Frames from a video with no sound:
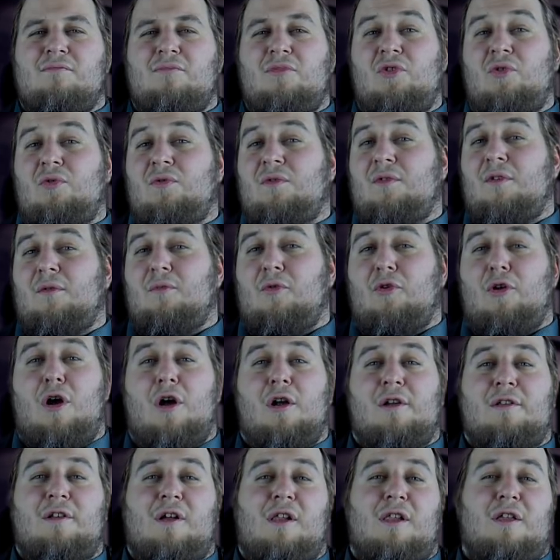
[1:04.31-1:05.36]
museum or
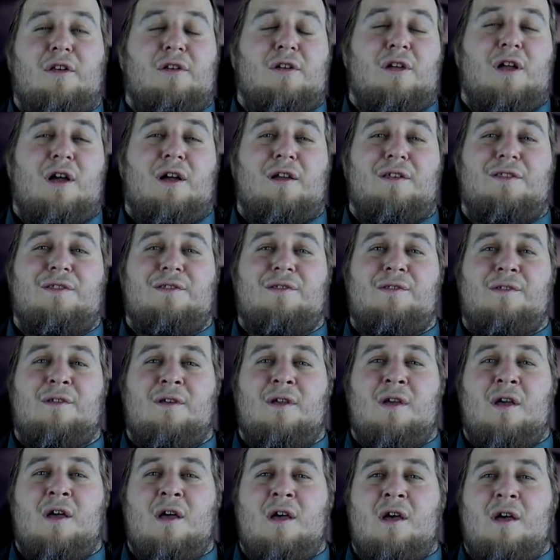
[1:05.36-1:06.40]
art gallery heists,
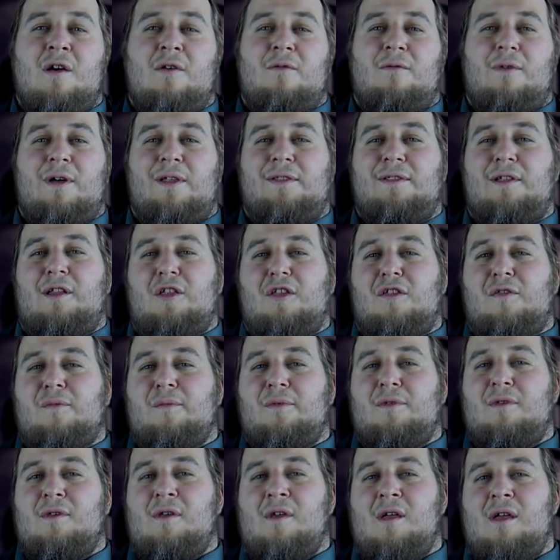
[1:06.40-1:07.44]

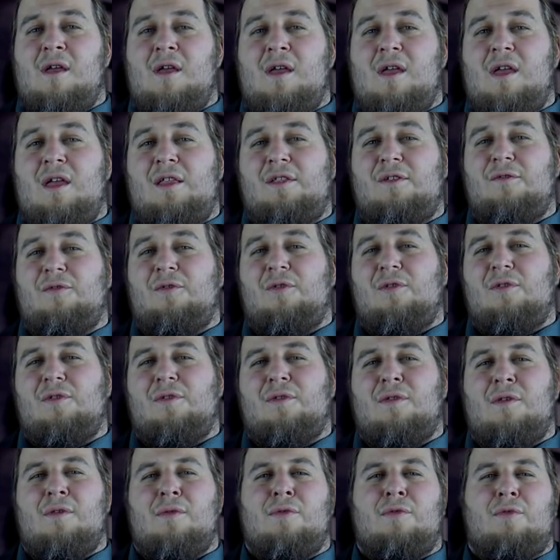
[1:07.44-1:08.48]
vandalism, and of
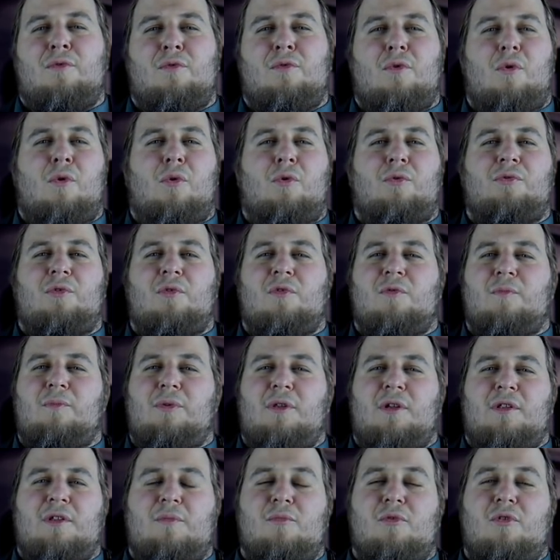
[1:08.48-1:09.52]
course through all those
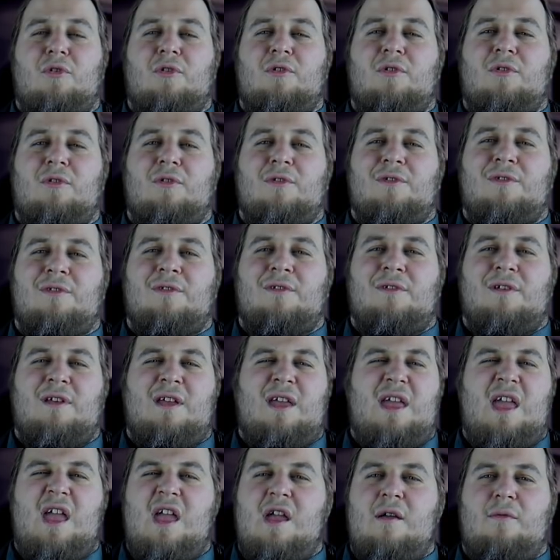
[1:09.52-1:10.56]
bloody murders.
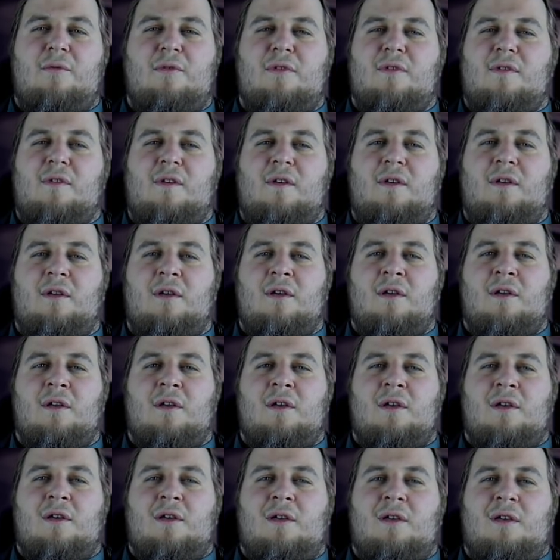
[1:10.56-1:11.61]
Everything.
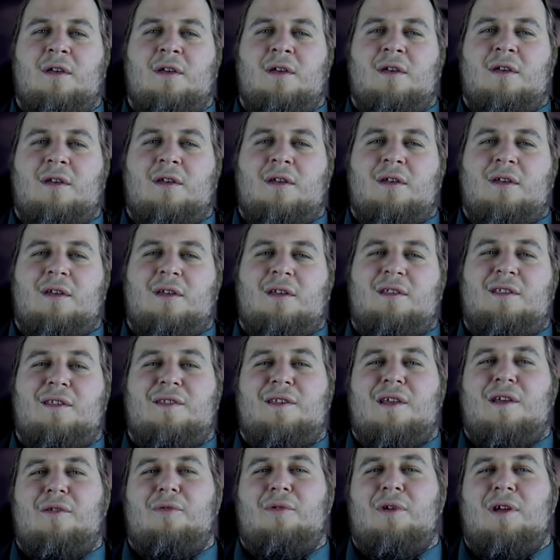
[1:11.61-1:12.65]
And as
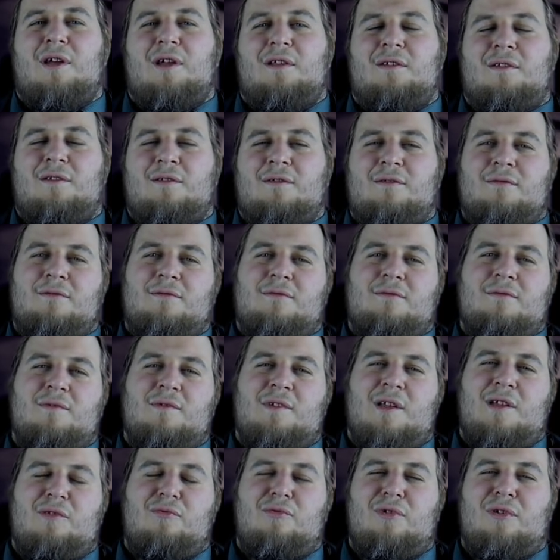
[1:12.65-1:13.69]
I read
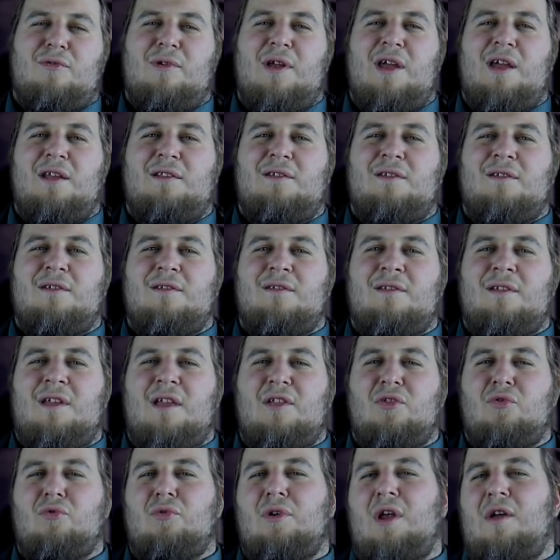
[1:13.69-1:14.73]
and reread
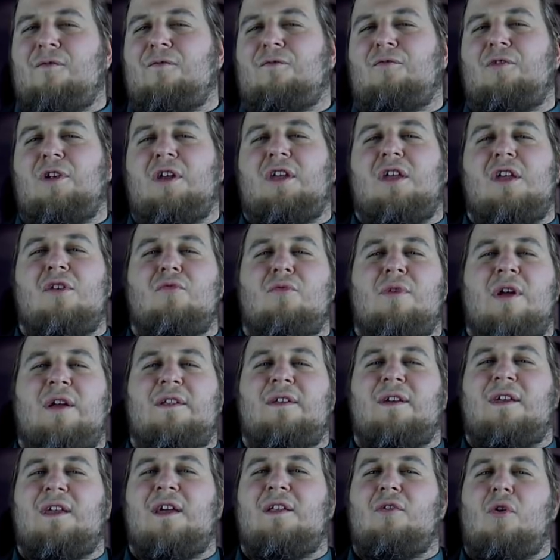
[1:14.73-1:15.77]
and freaking read
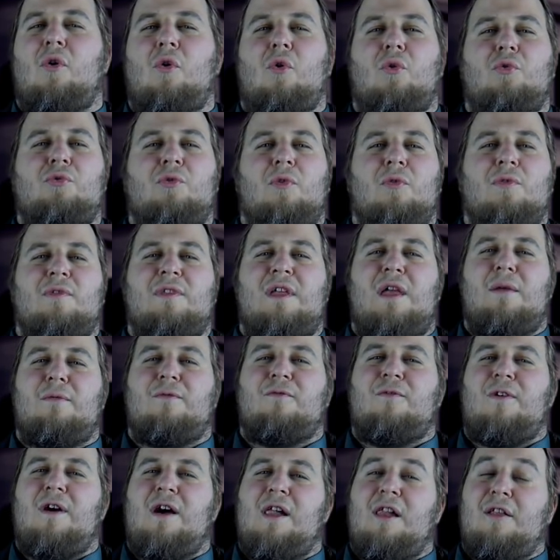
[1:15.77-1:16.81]
again all those damned
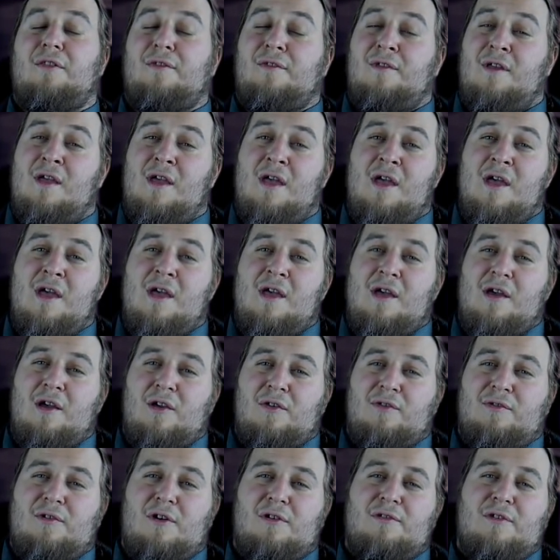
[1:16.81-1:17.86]
files, I
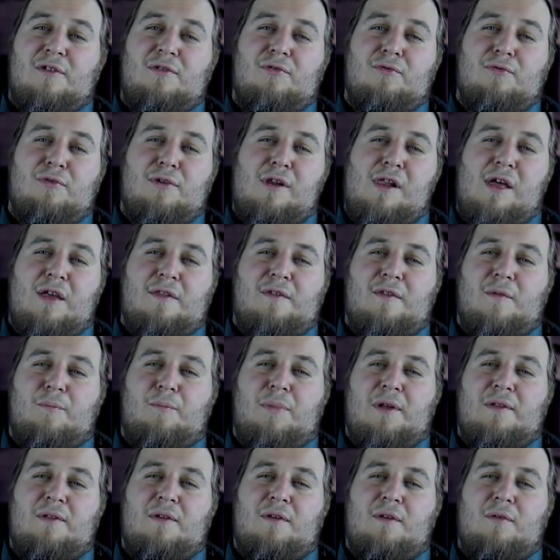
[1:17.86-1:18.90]
started to realize a
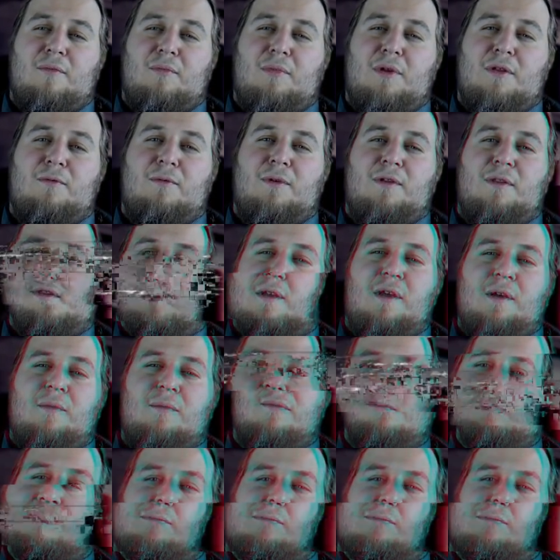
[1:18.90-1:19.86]
pattern between them.